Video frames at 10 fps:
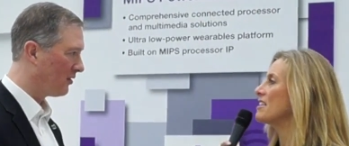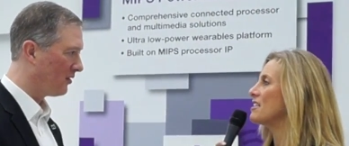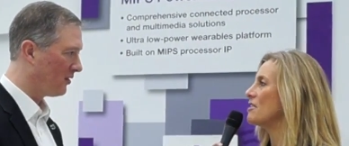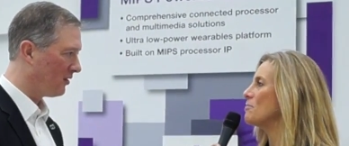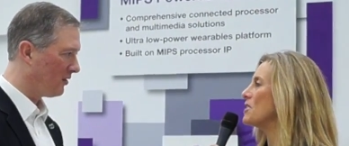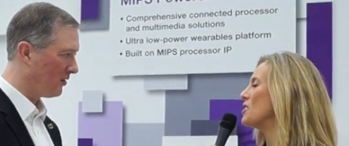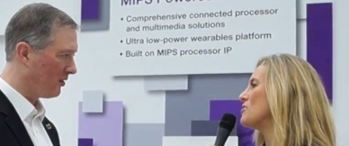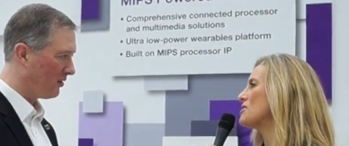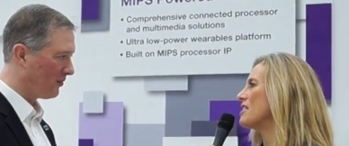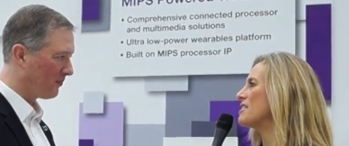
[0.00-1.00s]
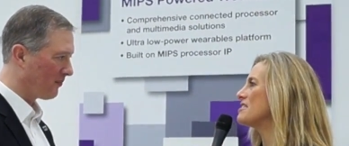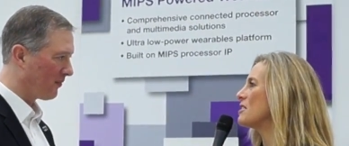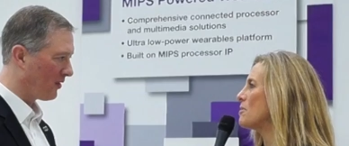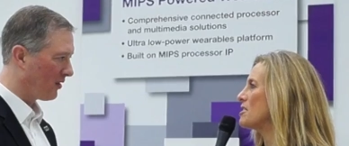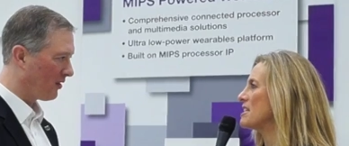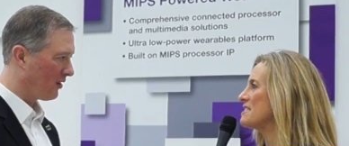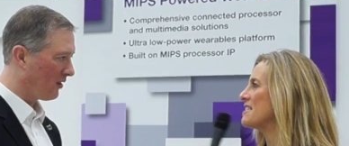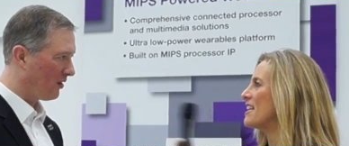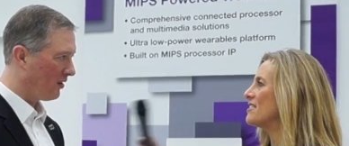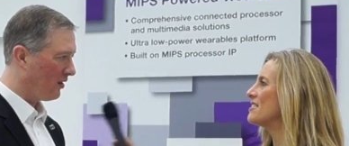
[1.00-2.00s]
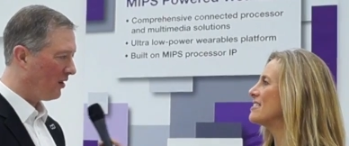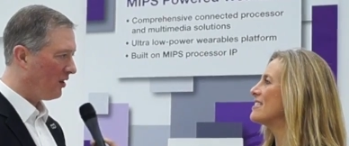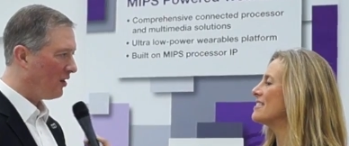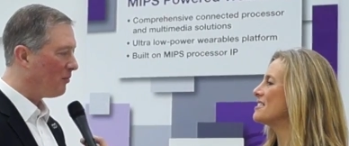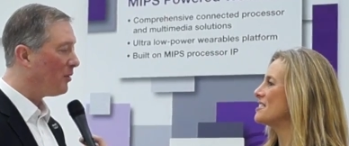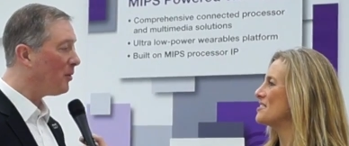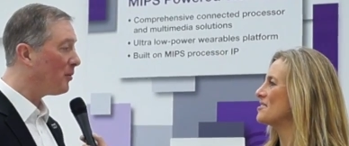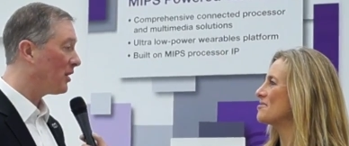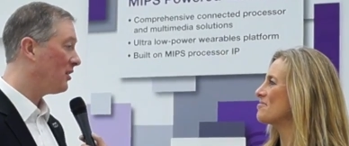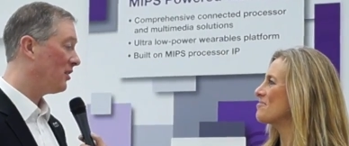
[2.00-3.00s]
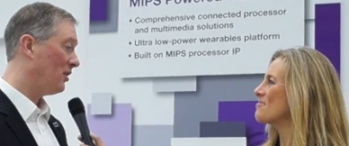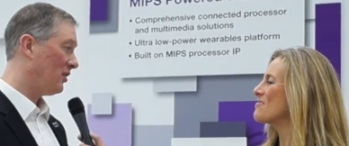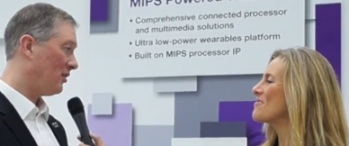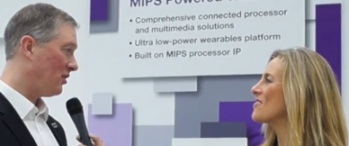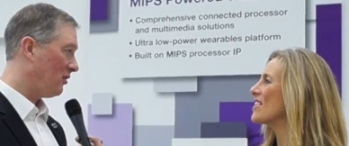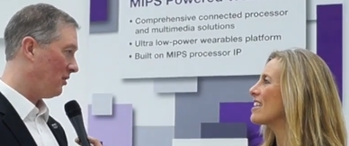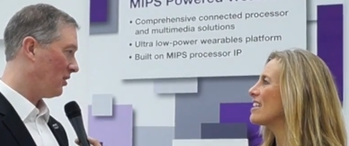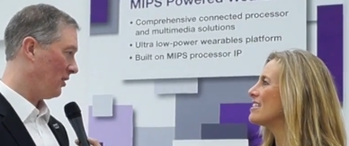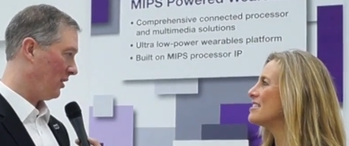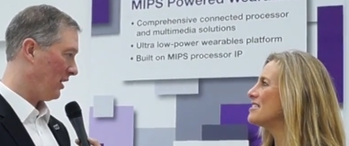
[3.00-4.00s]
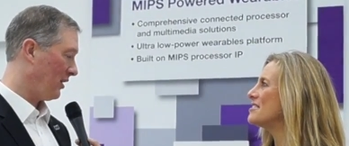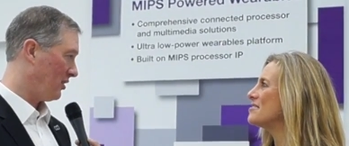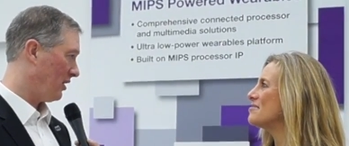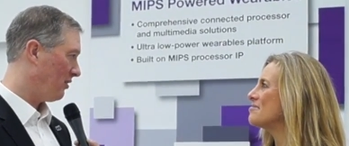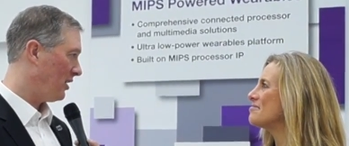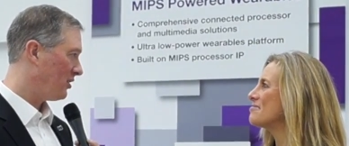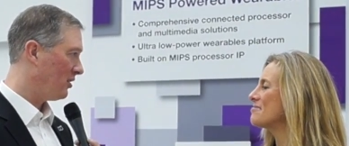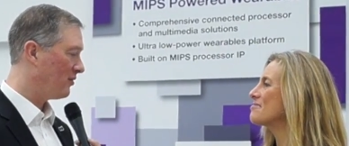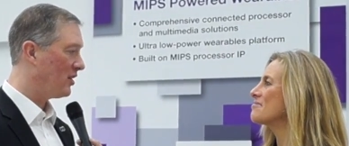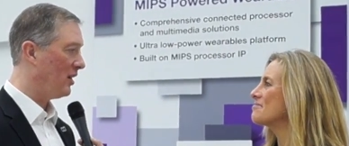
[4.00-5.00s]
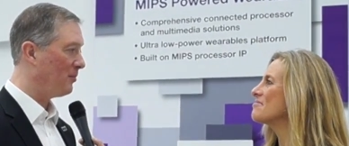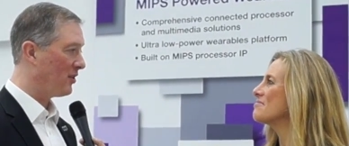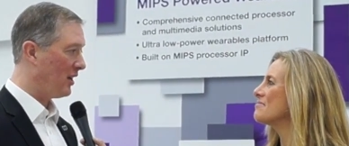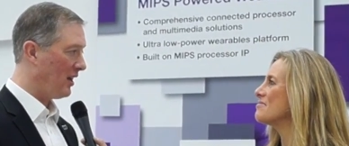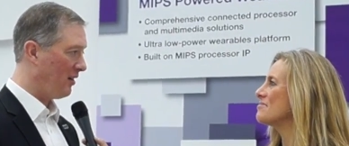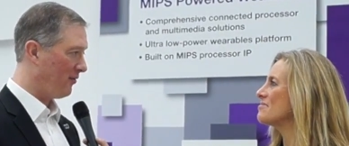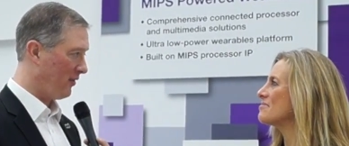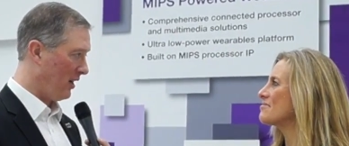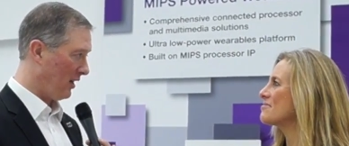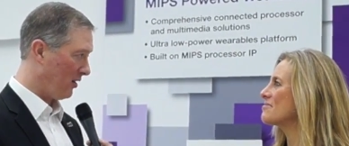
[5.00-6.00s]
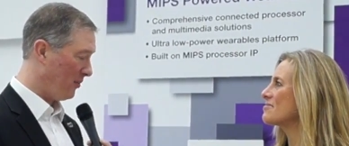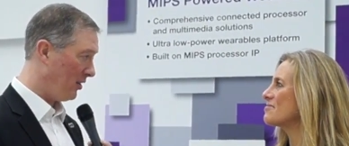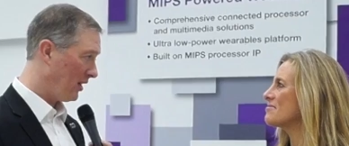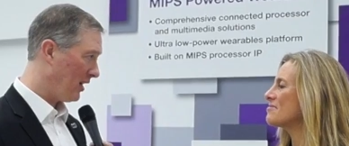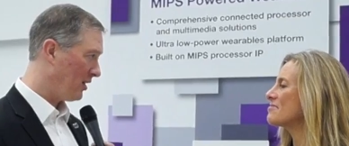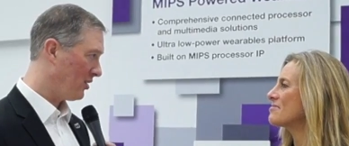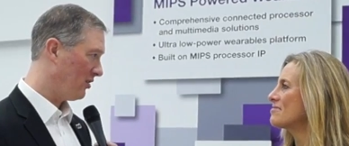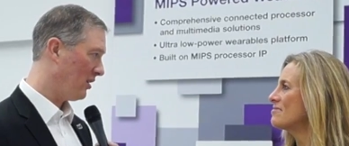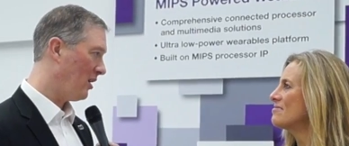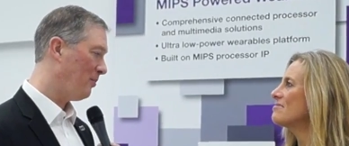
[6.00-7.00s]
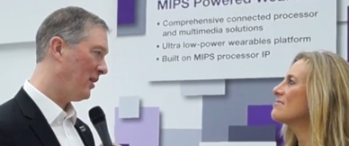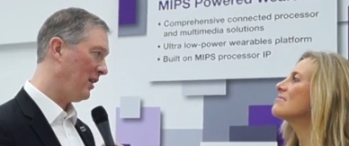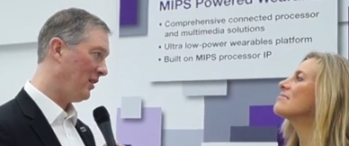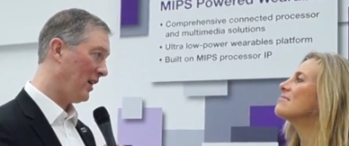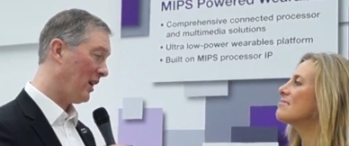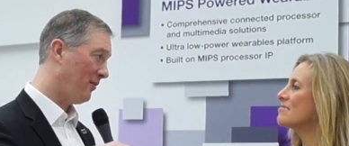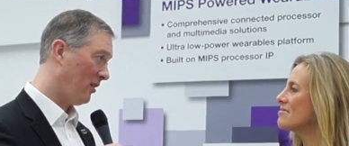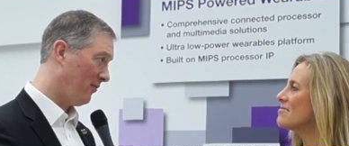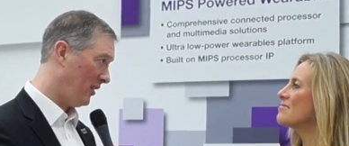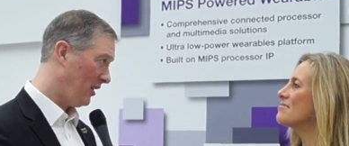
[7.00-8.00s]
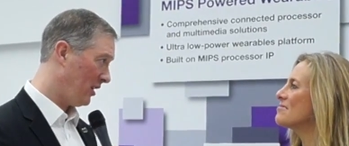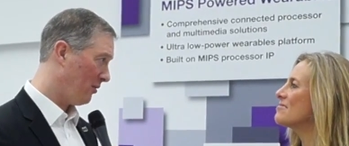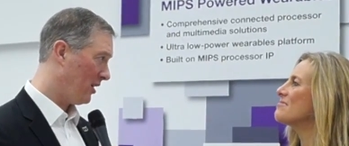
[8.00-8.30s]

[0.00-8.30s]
Speaker 1: that are being used on this, that are being tested out?
Speaker 2: Well, what we can do is as you look at the next generation of chips, they have our communications IP, they have our video